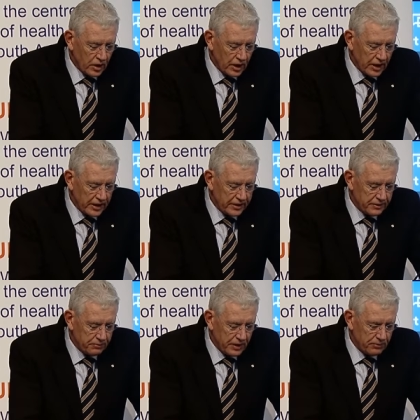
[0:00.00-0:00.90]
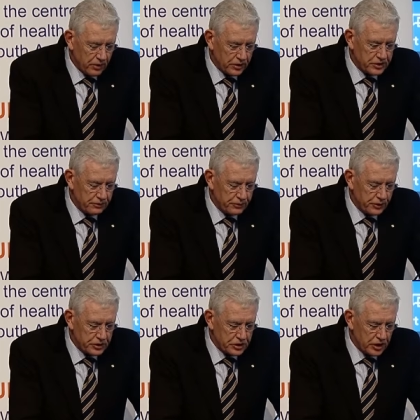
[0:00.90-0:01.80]
and Mum lost the
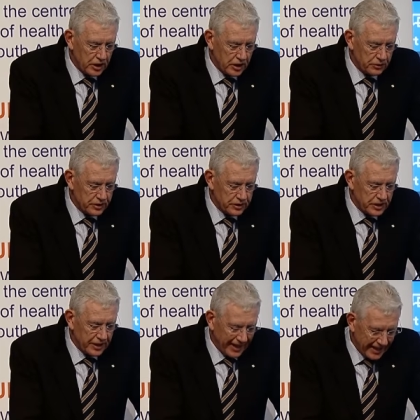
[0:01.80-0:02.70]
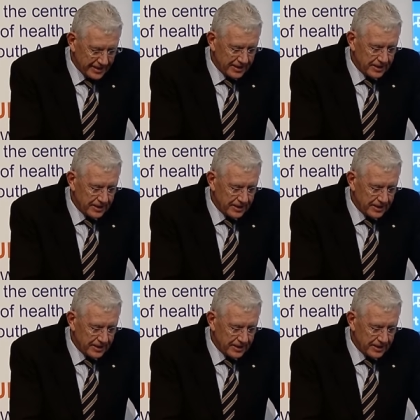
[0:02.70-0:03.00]
first child that she had.